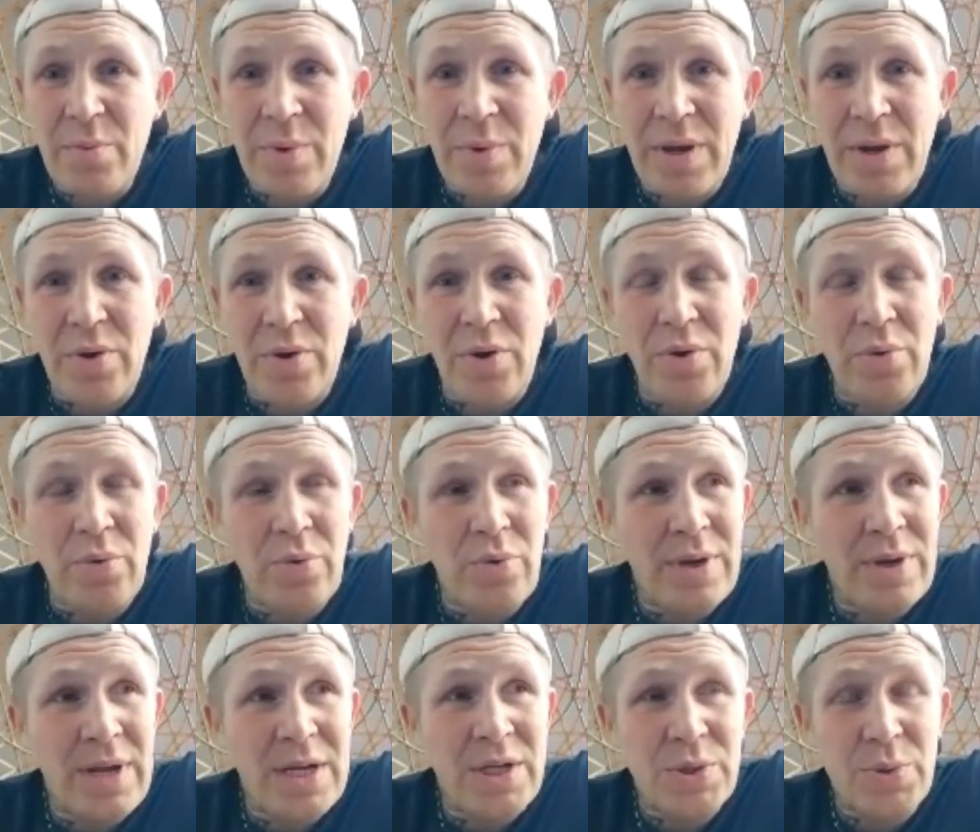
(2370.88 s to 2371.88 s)
we go
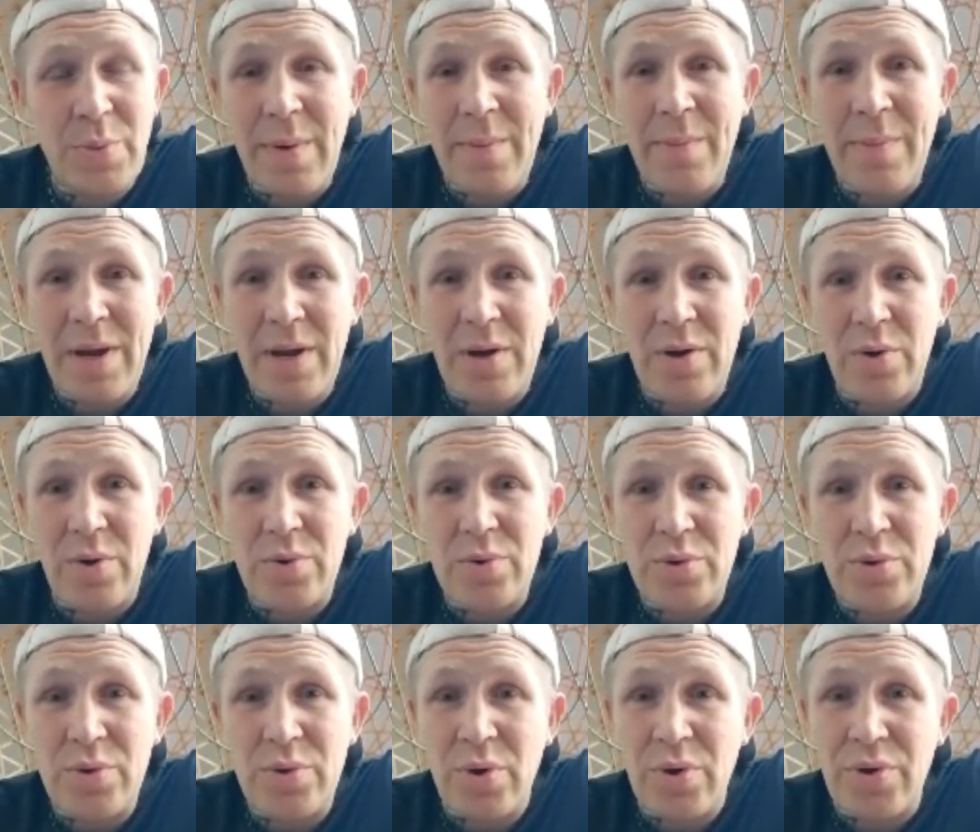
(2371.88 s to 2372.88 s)
next week we
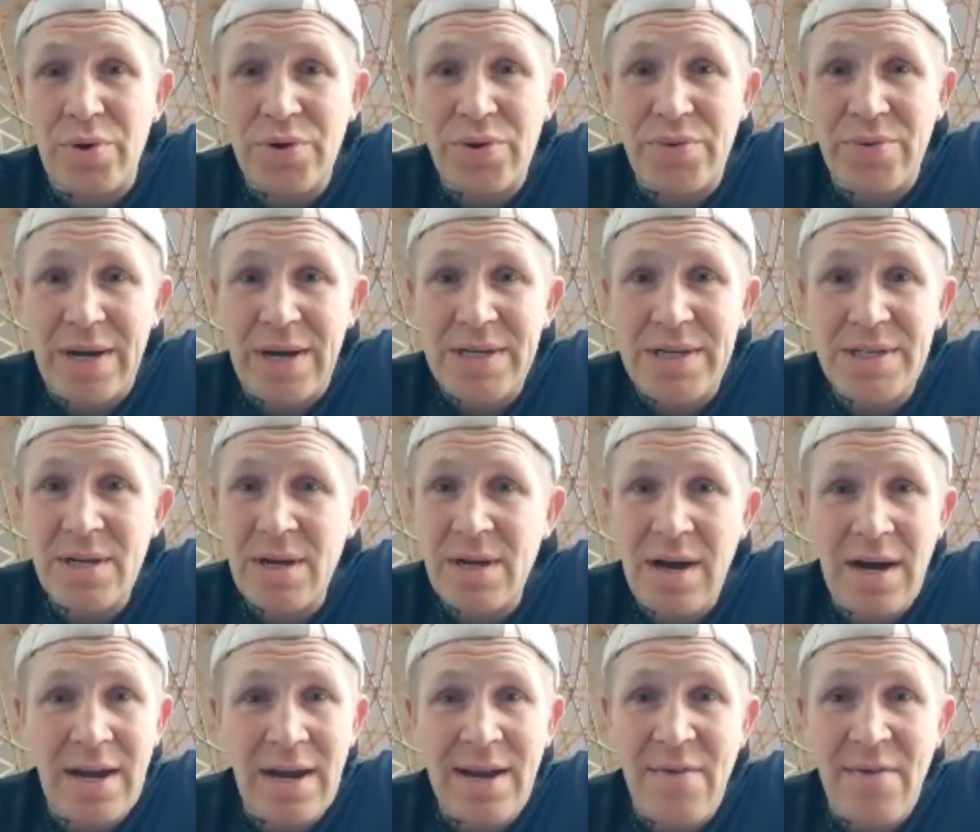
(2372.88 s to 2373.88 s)
go to honduras
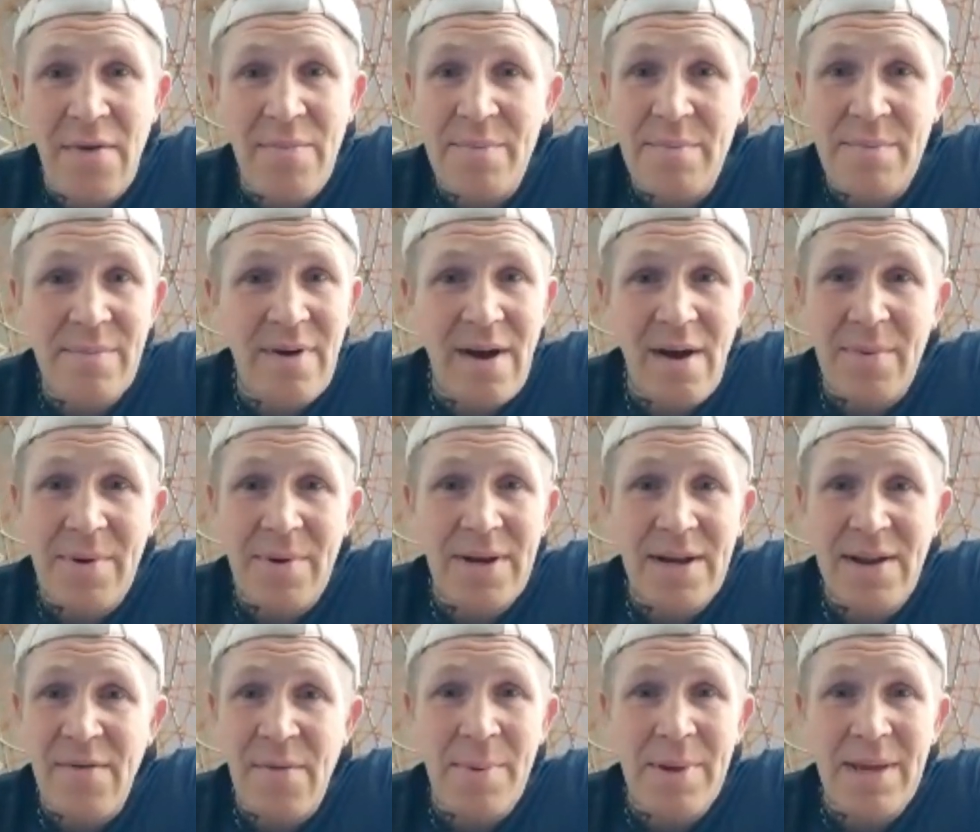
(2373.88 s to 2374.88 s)
i never i've
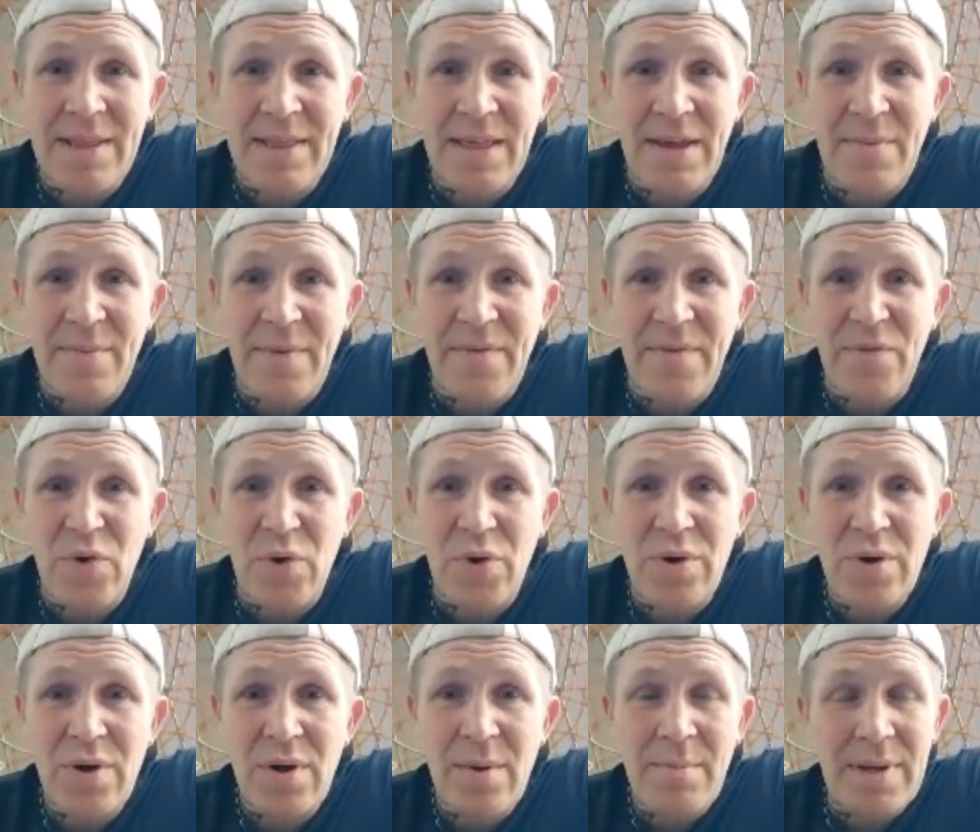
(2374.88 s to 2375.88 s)
never been there
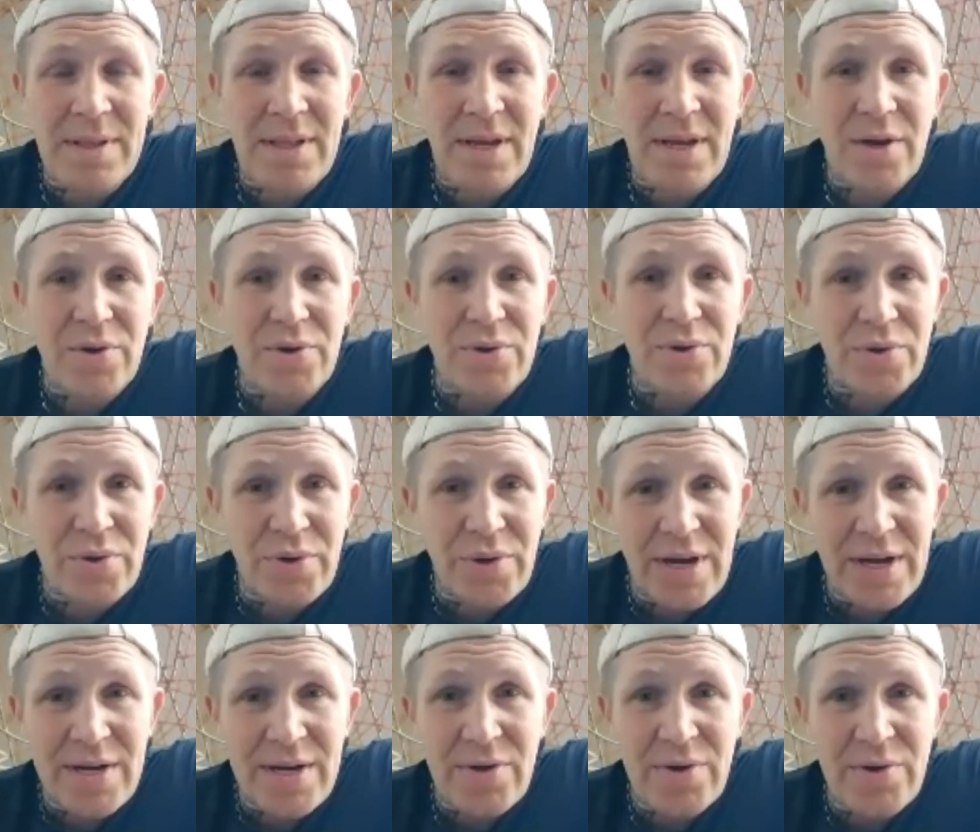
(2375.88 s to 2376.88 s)
before but i got
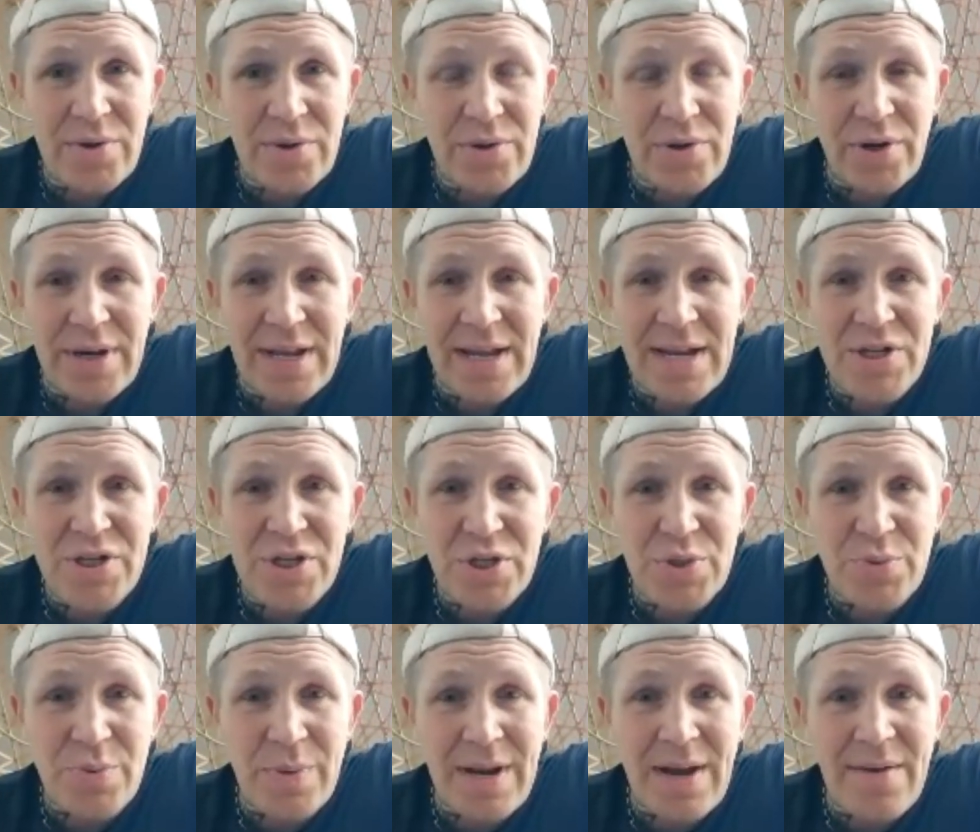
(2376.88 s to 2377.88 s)
good good
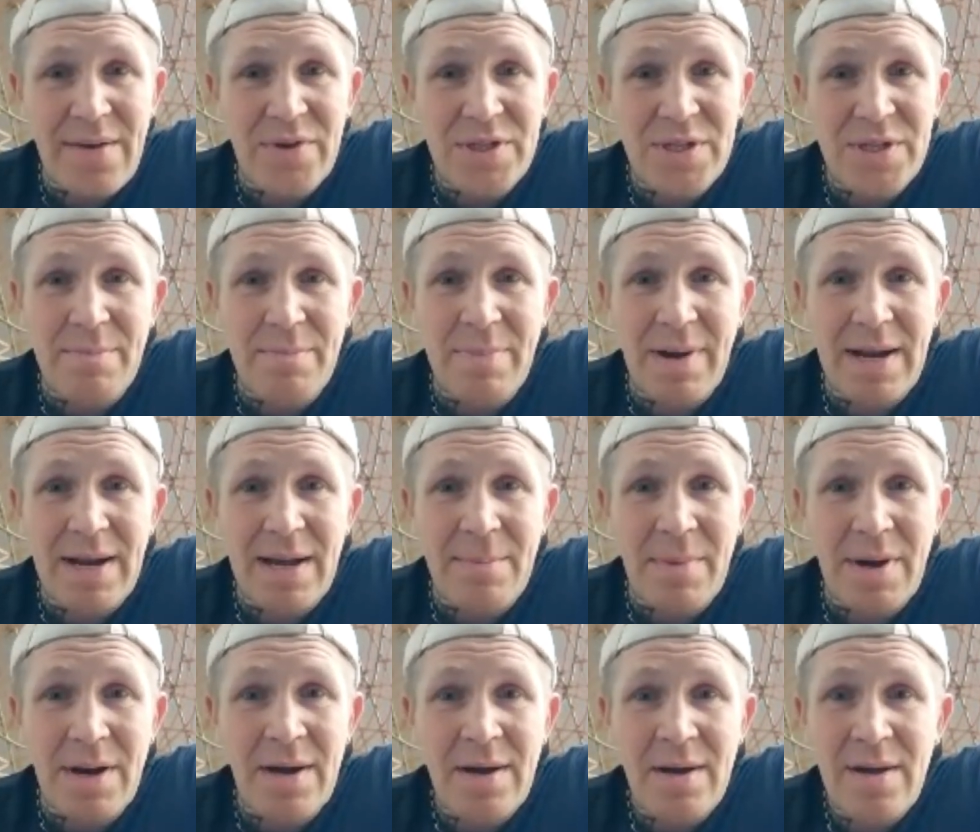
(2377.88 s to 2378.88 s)
connections when i was in
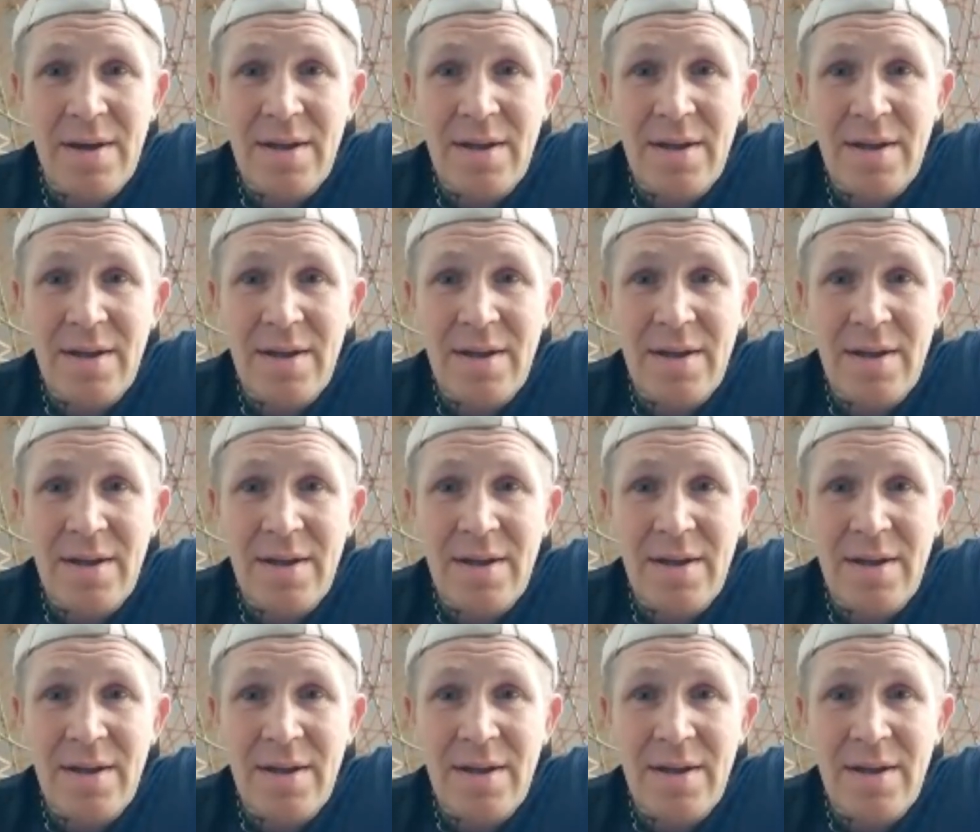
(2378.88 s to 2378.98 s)
panama